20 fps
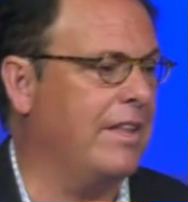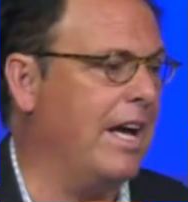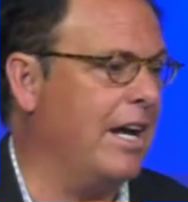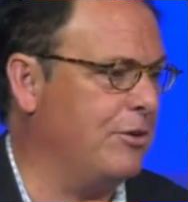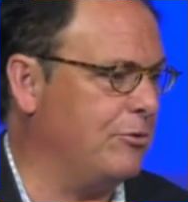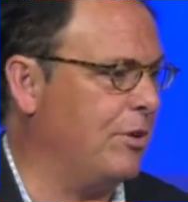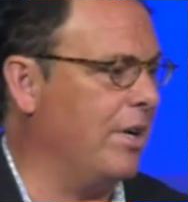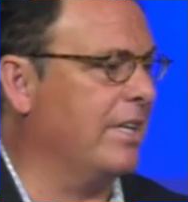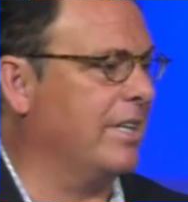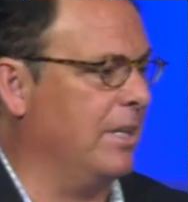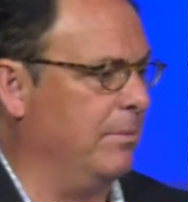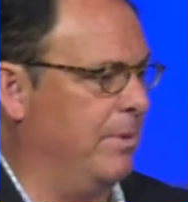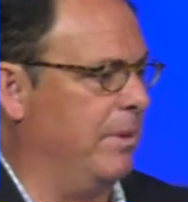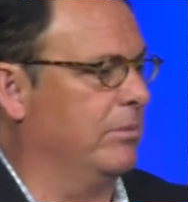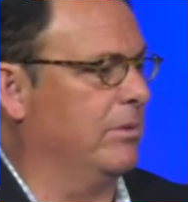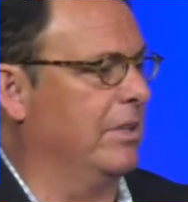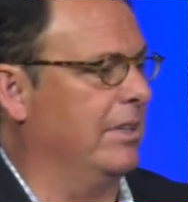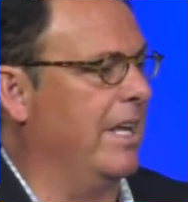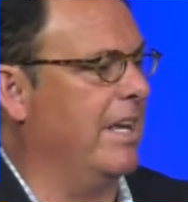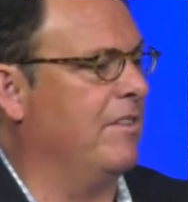that and tried to get
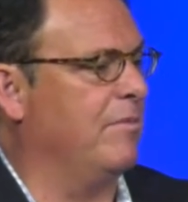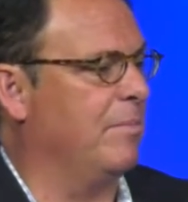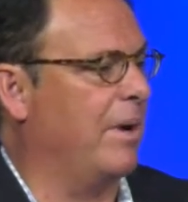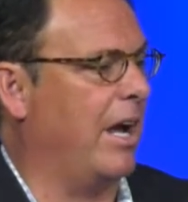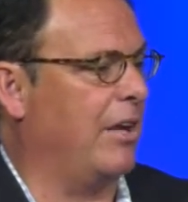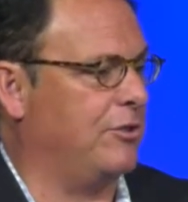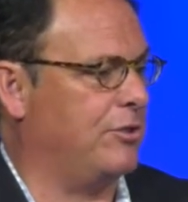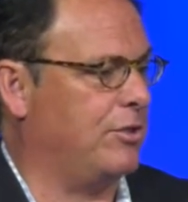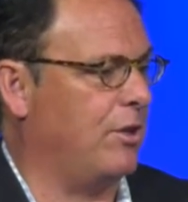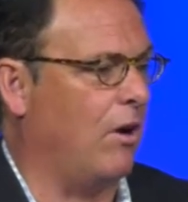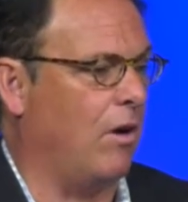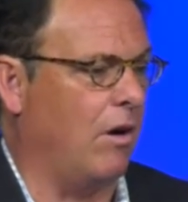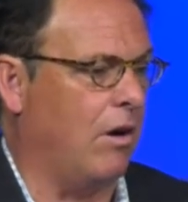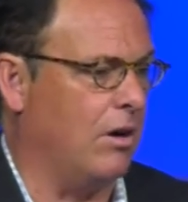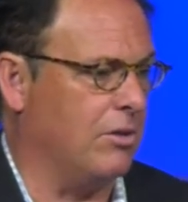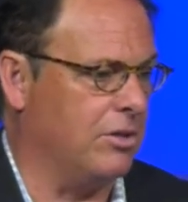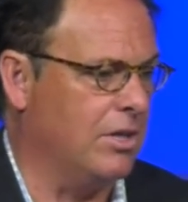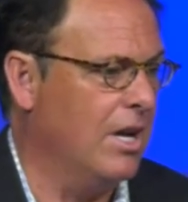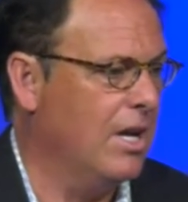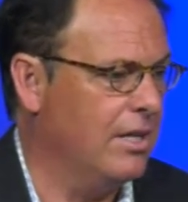people to live by
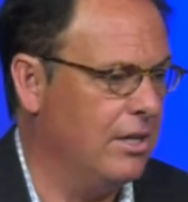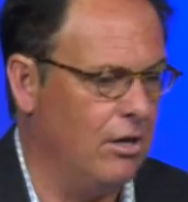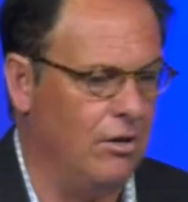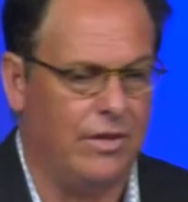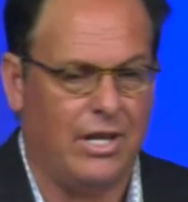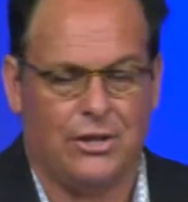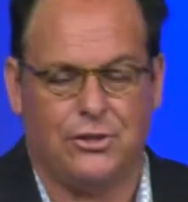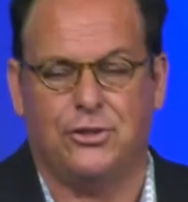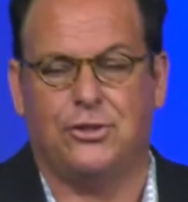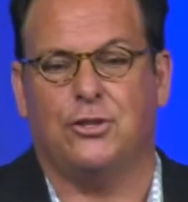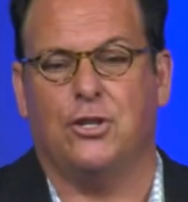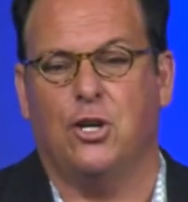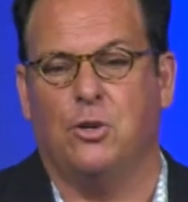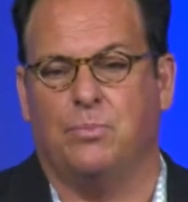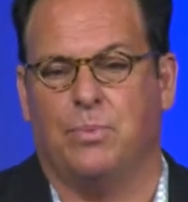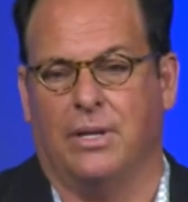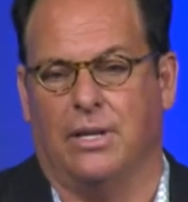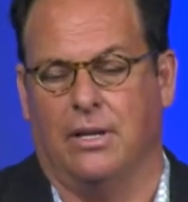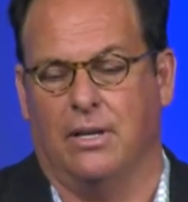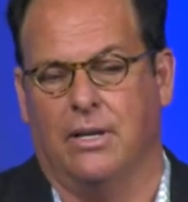stars. No, that's
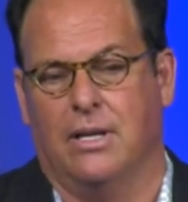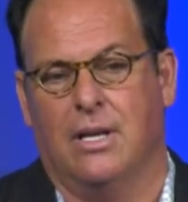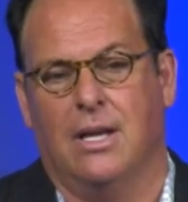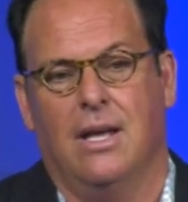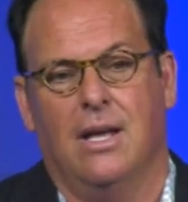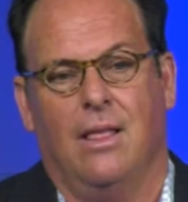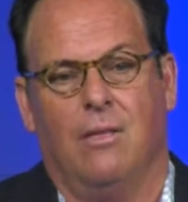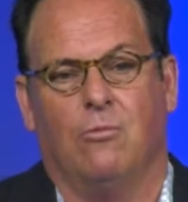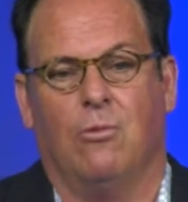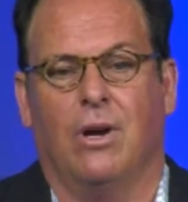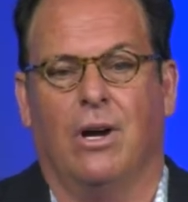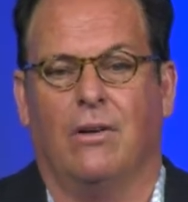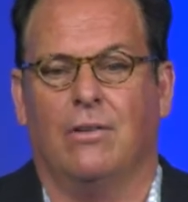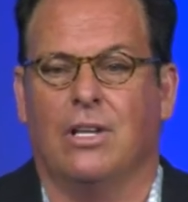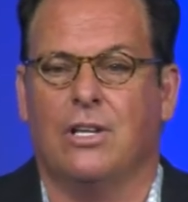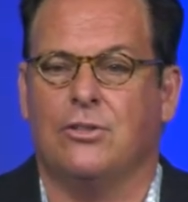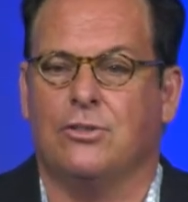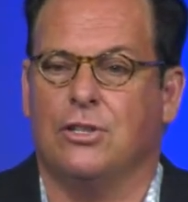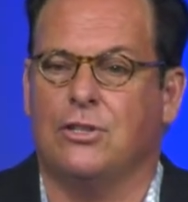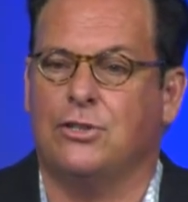stupid. Well,
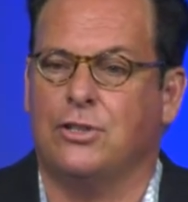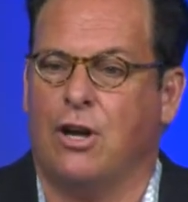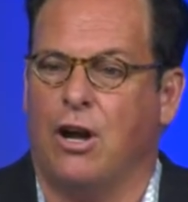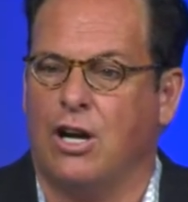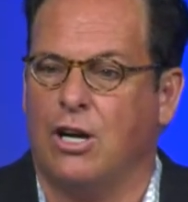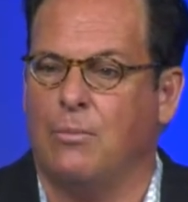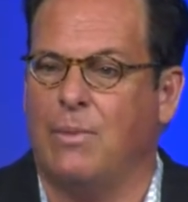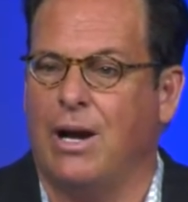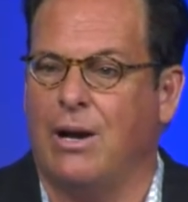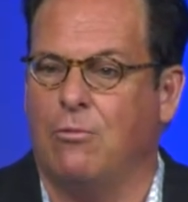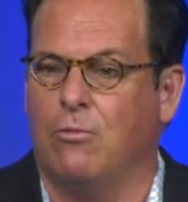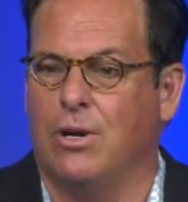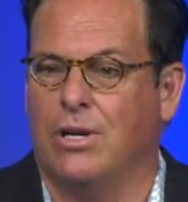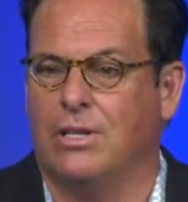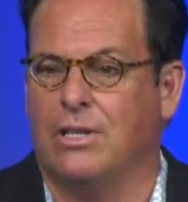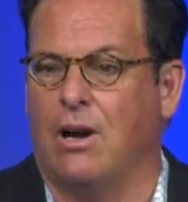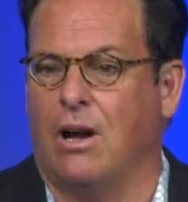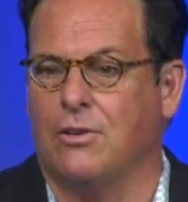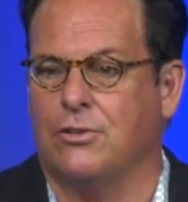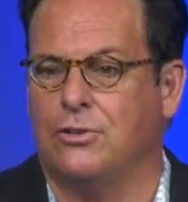let's, let's talk about
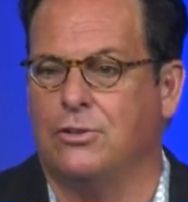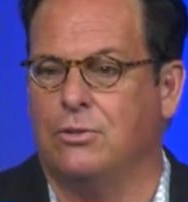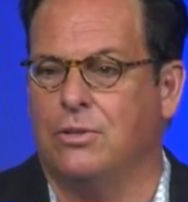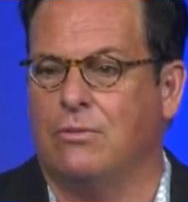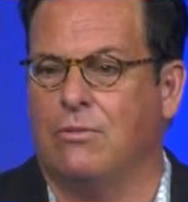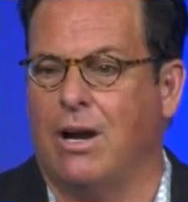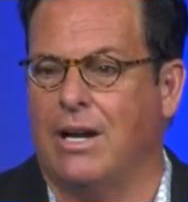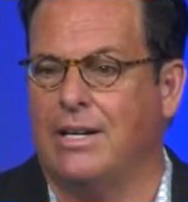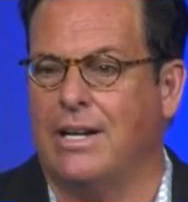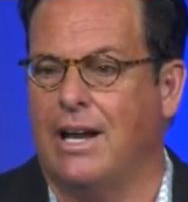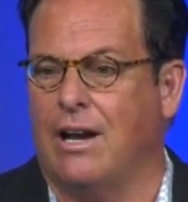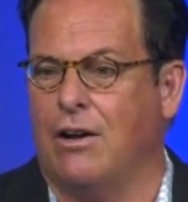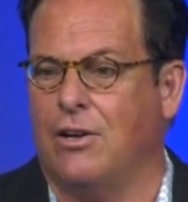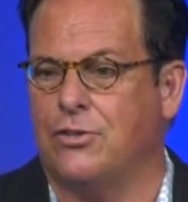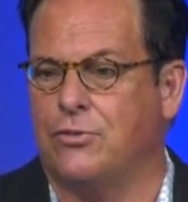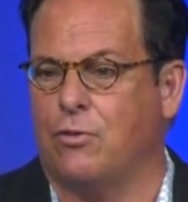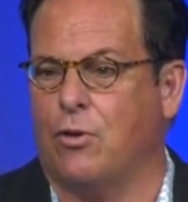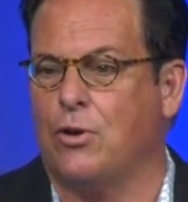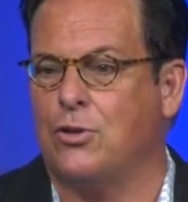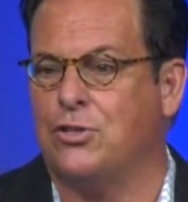what God's doing right now
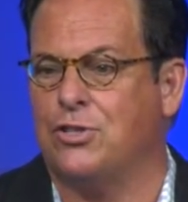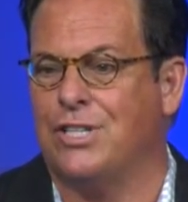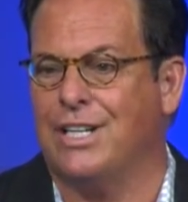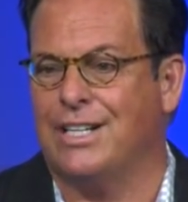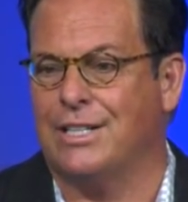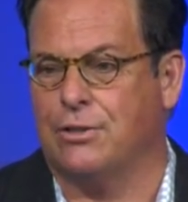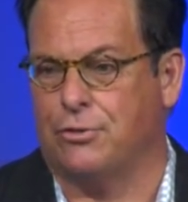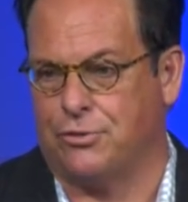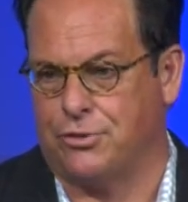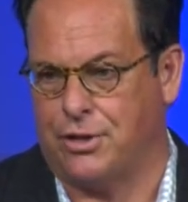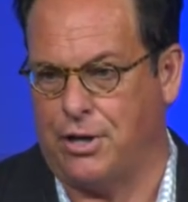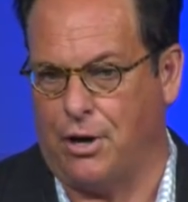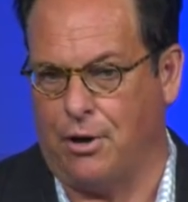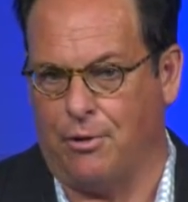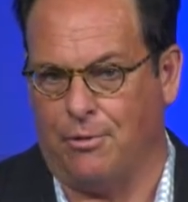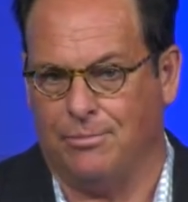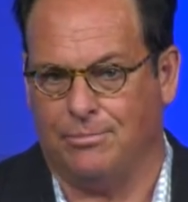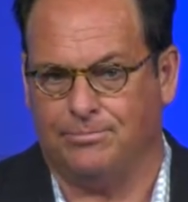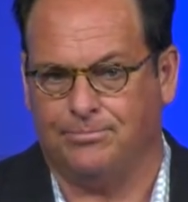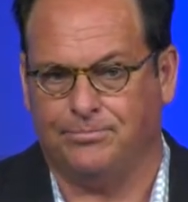as far as signals
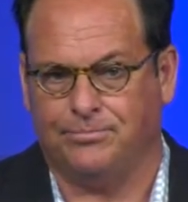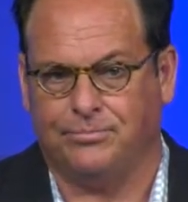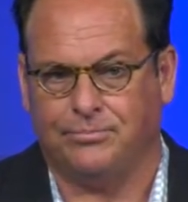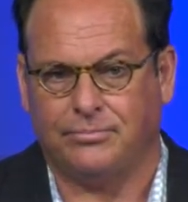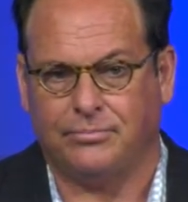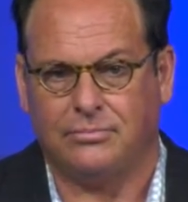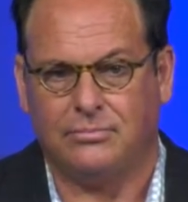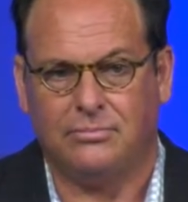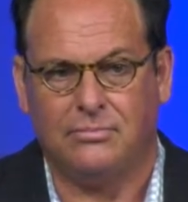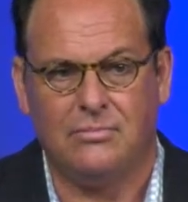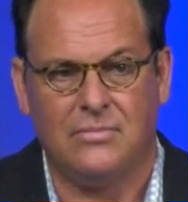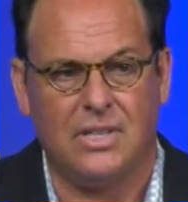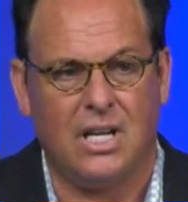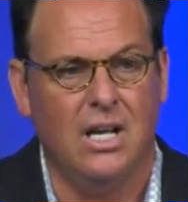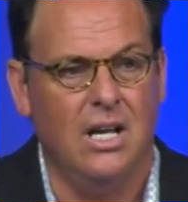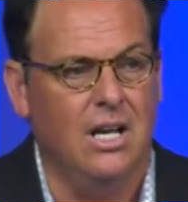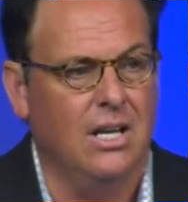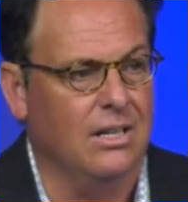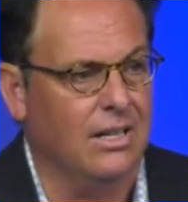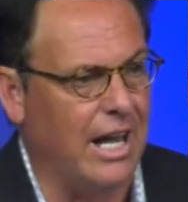go.
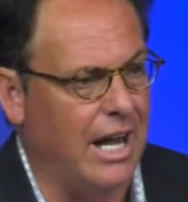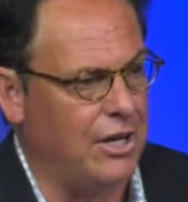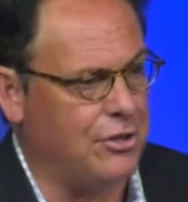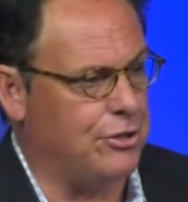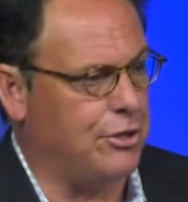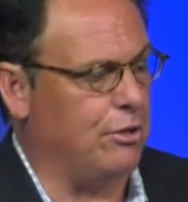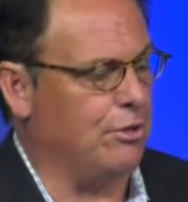Last